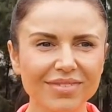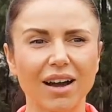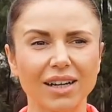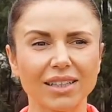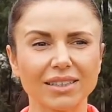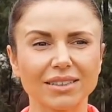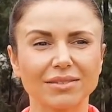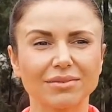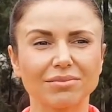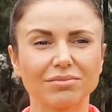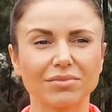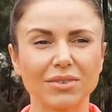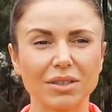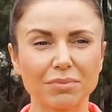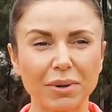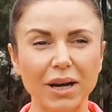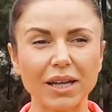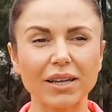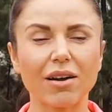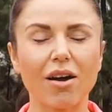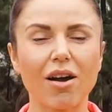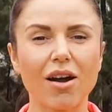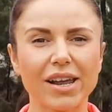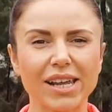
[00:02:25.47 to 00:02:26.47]

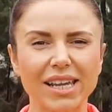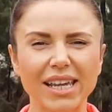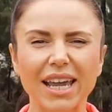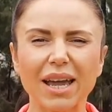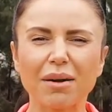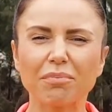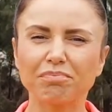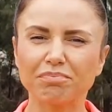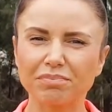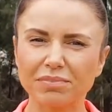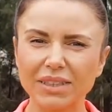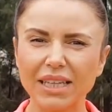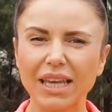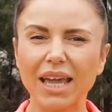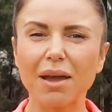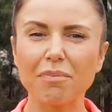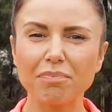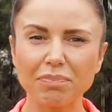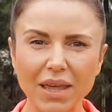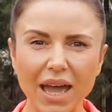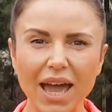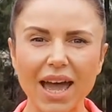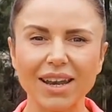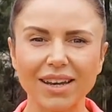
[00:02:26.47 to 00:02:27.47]
But I
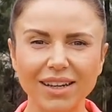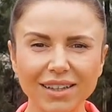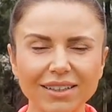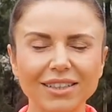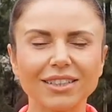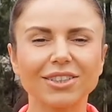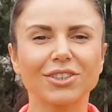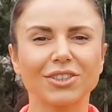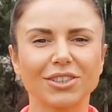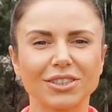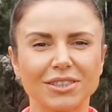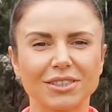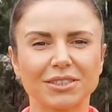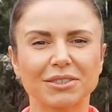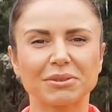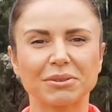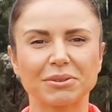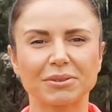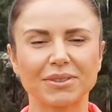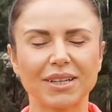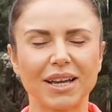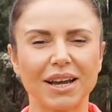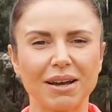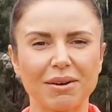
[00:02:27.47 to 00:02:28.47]
kept at it because
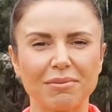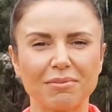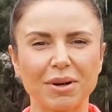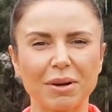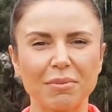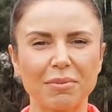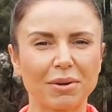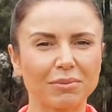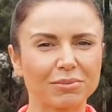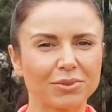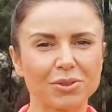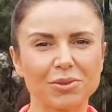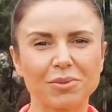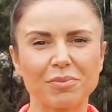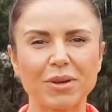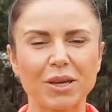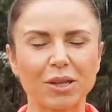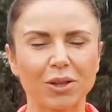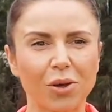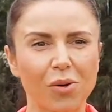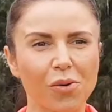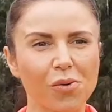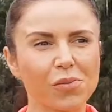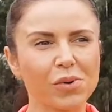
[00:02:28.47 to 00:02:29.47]
my mum took me
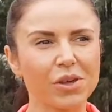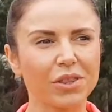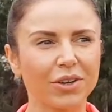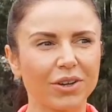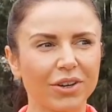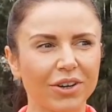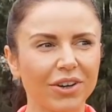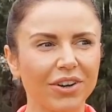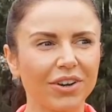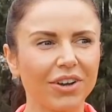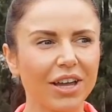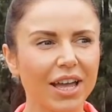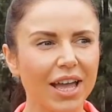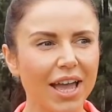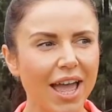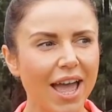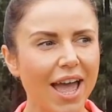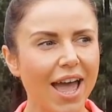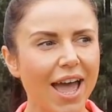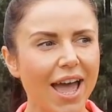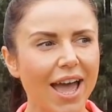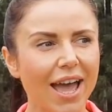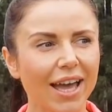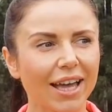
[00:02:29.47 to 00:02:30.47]
along with her,
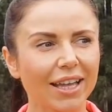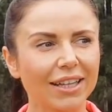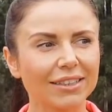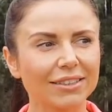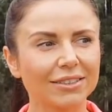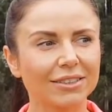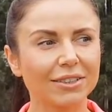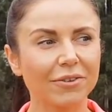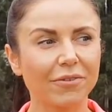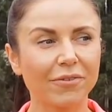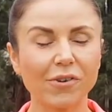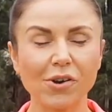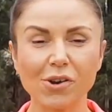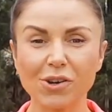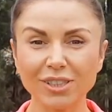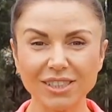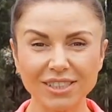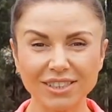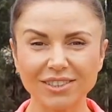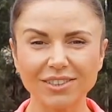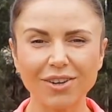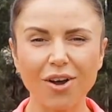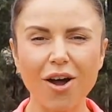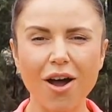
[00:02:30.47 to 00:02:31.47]
and the
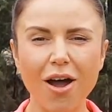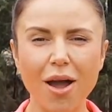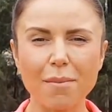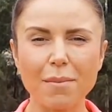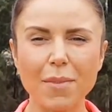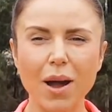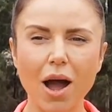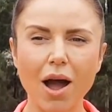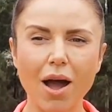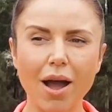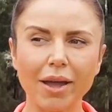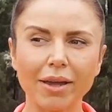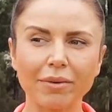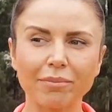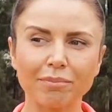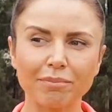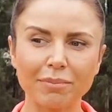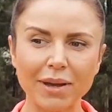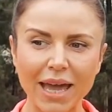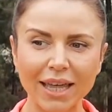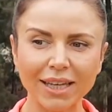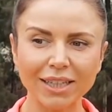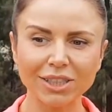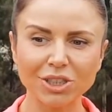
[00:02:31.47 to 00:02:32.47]
first time I
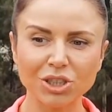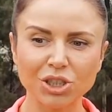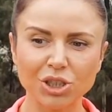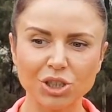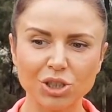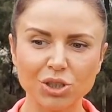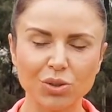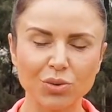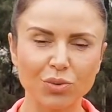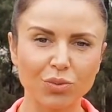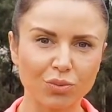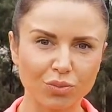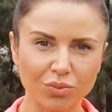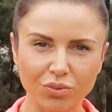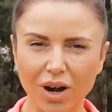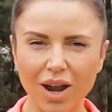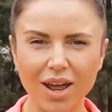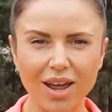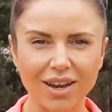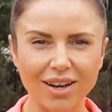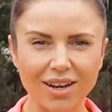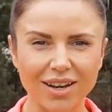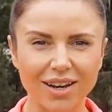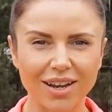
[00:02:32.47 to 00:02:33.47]
managed to
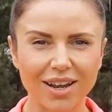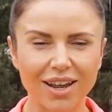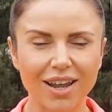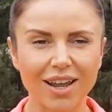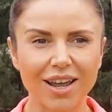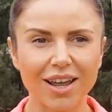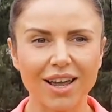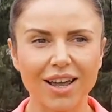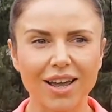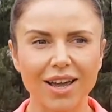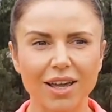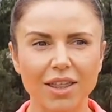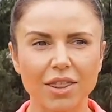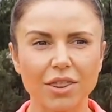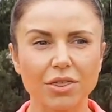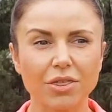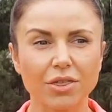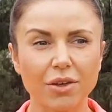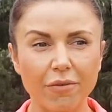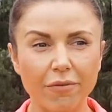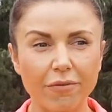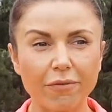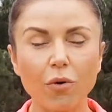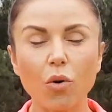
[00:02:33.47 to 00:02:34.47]
run
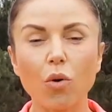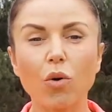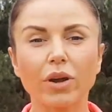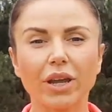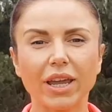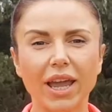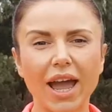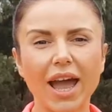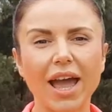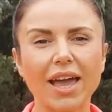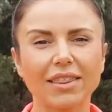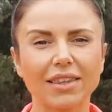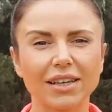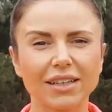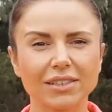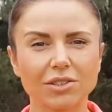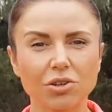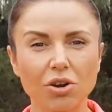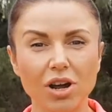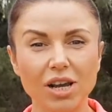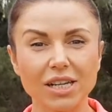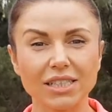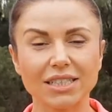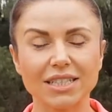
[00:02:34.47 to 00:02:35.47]
the 4K, the
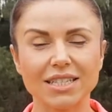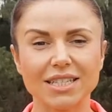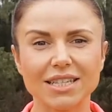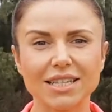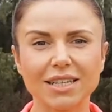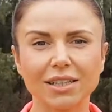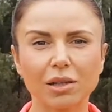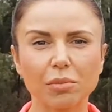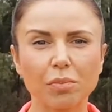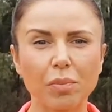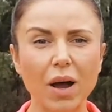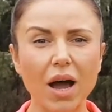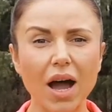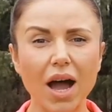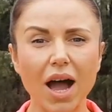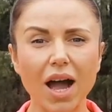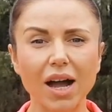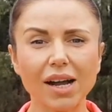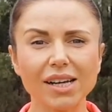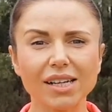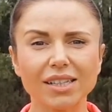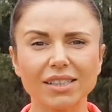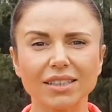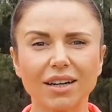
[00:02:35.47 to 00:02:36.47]
entire Centennial
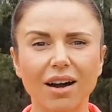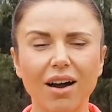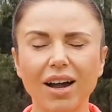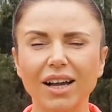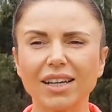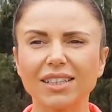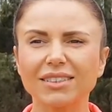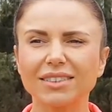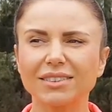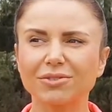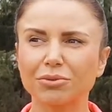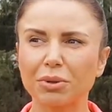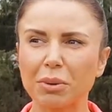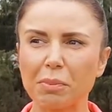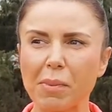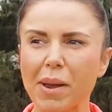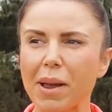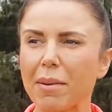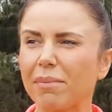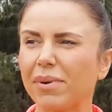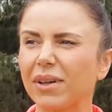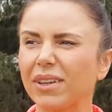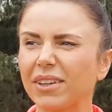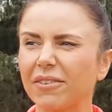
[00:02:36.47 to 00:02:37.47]
Park, I
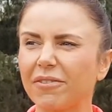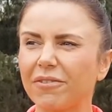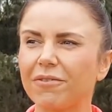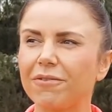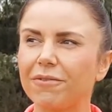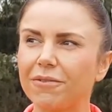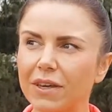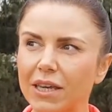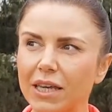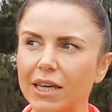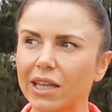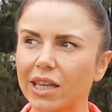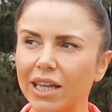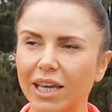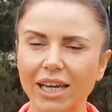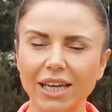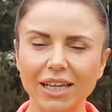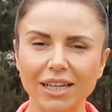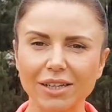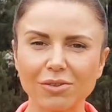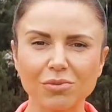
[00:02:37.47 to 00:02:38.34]
remember the feeling.